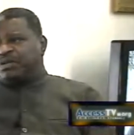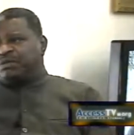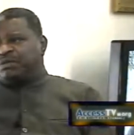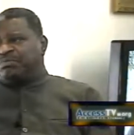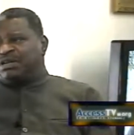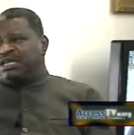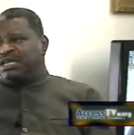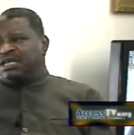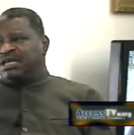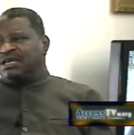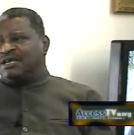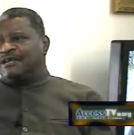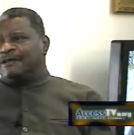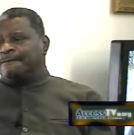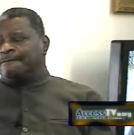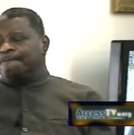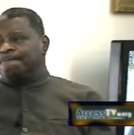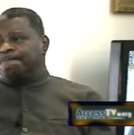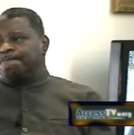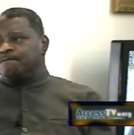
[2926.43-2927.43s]
people here
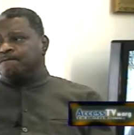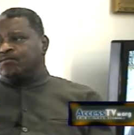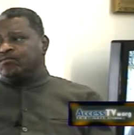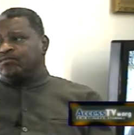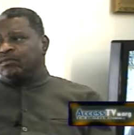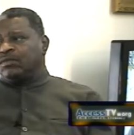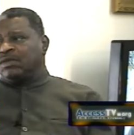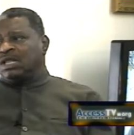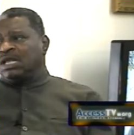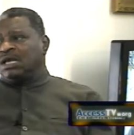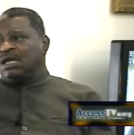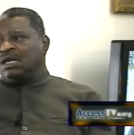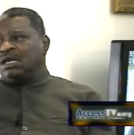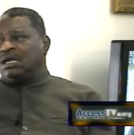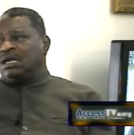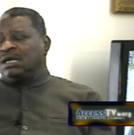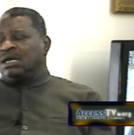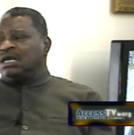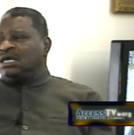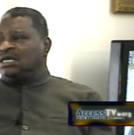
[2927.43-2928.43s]

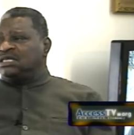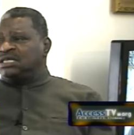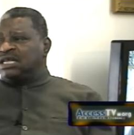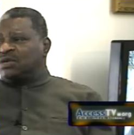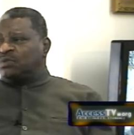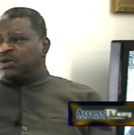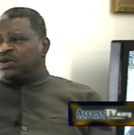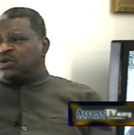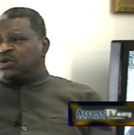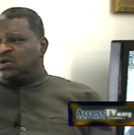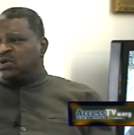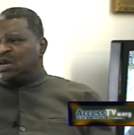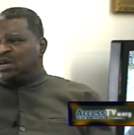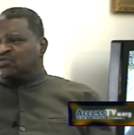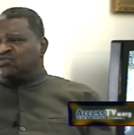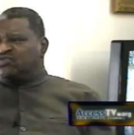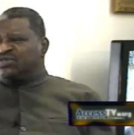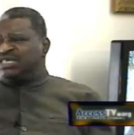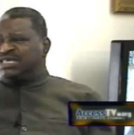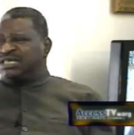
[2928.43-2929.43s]
is that we do not
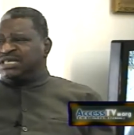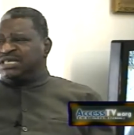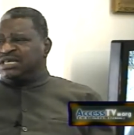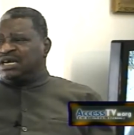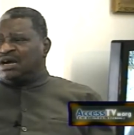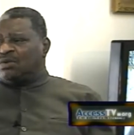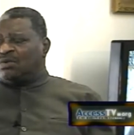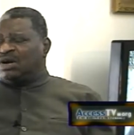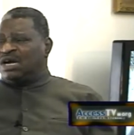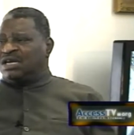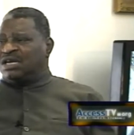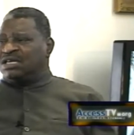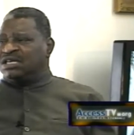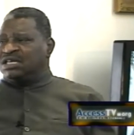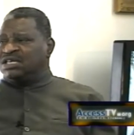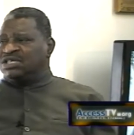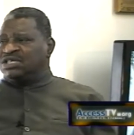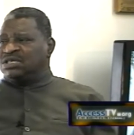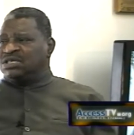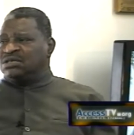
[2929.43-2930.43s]
critique our
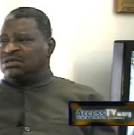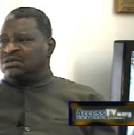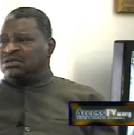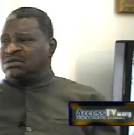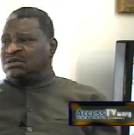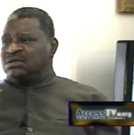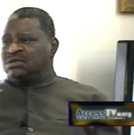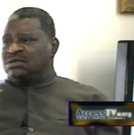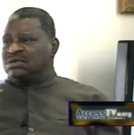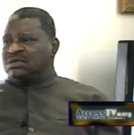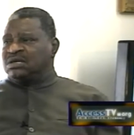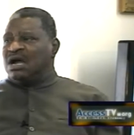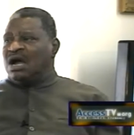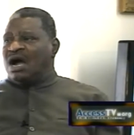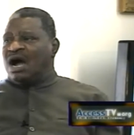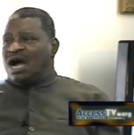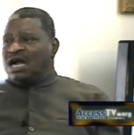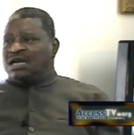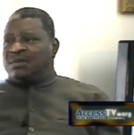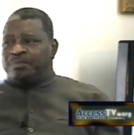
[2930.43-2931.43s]
condition. Mm-hmm.
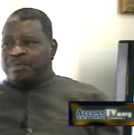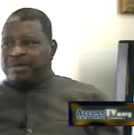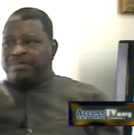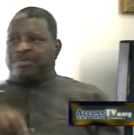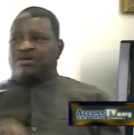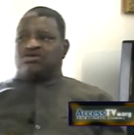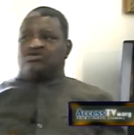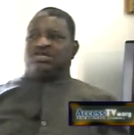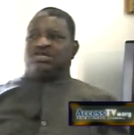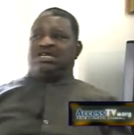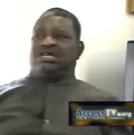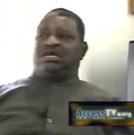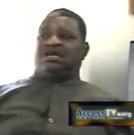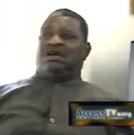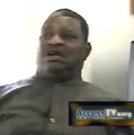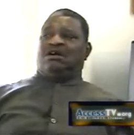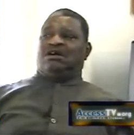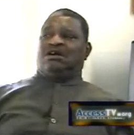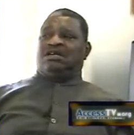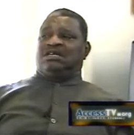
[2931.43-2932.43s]
Other people critique
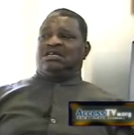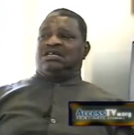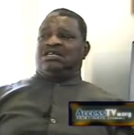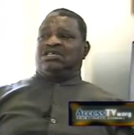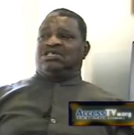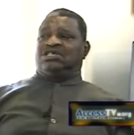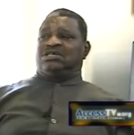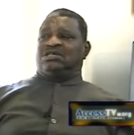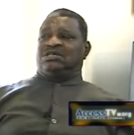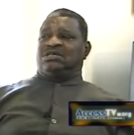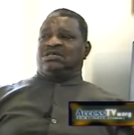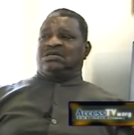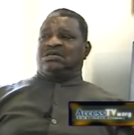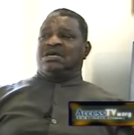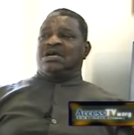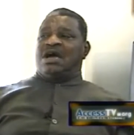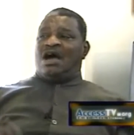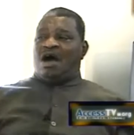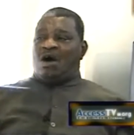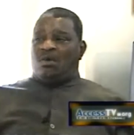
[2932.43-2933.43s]
our condition.
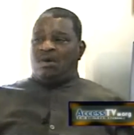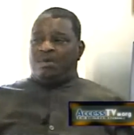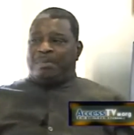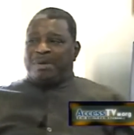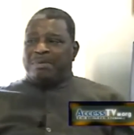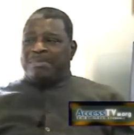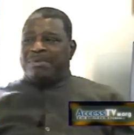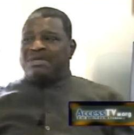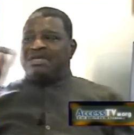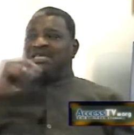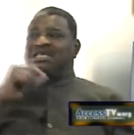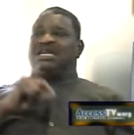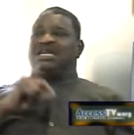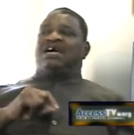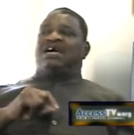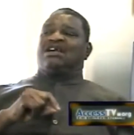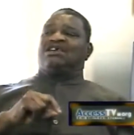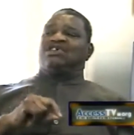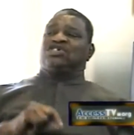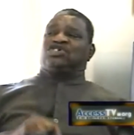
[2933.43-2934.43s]
Mm-hmm. Our people
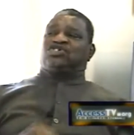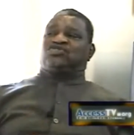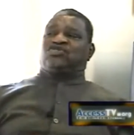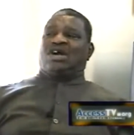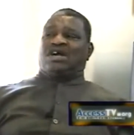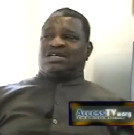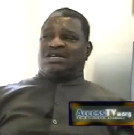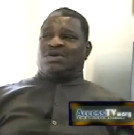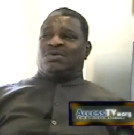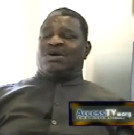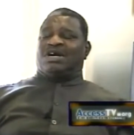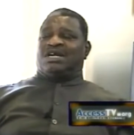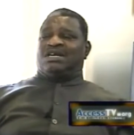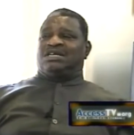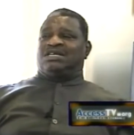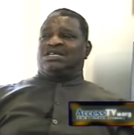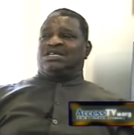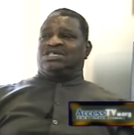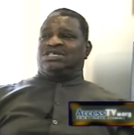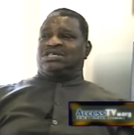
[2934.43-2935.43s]
deconstruct our
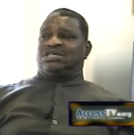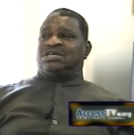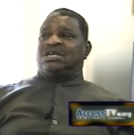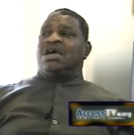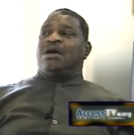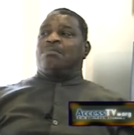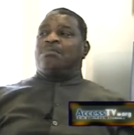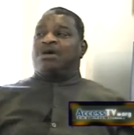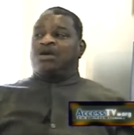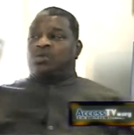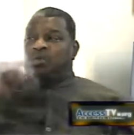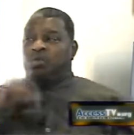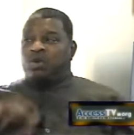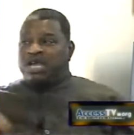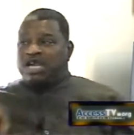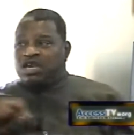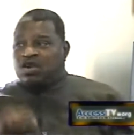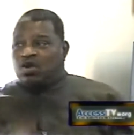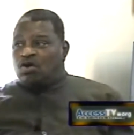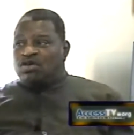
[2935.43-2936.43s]
condition, but
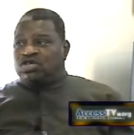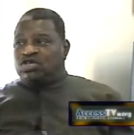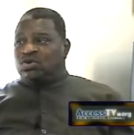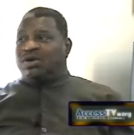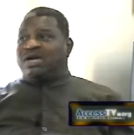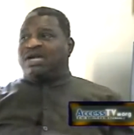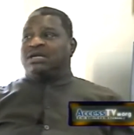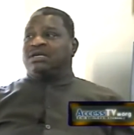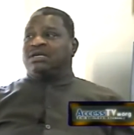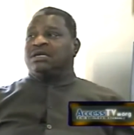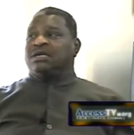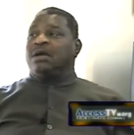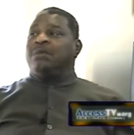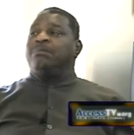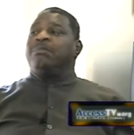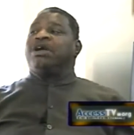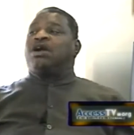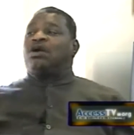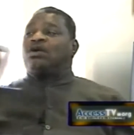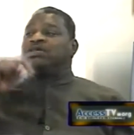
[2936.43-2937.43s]
we don't do it
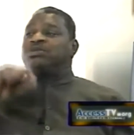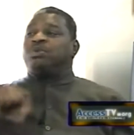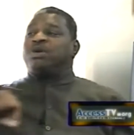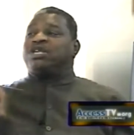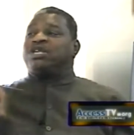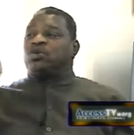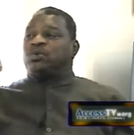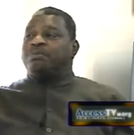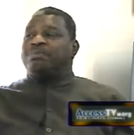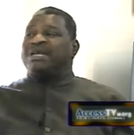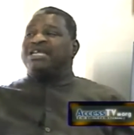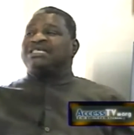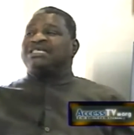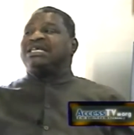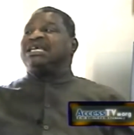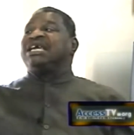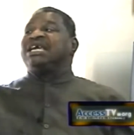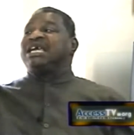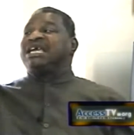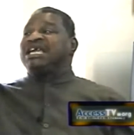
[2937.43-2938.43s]
because we're too
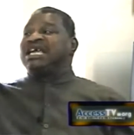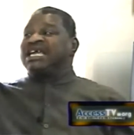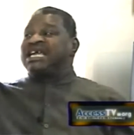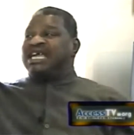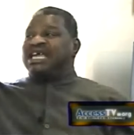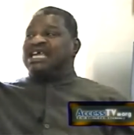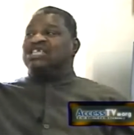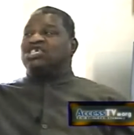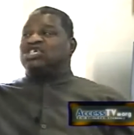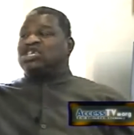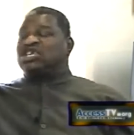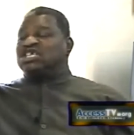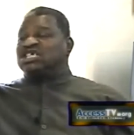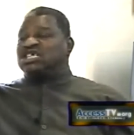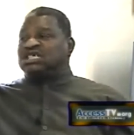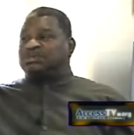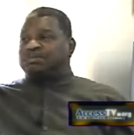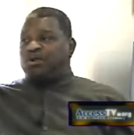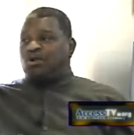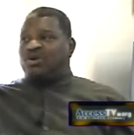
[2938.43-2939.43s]
busy engaging in
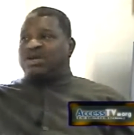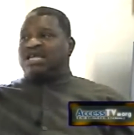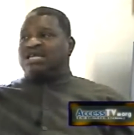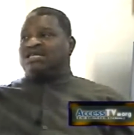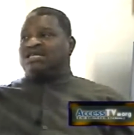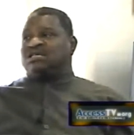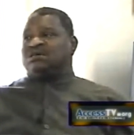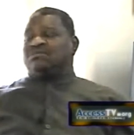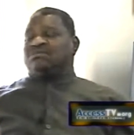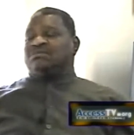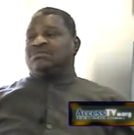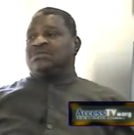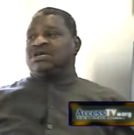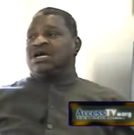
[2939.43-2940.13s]
spookism.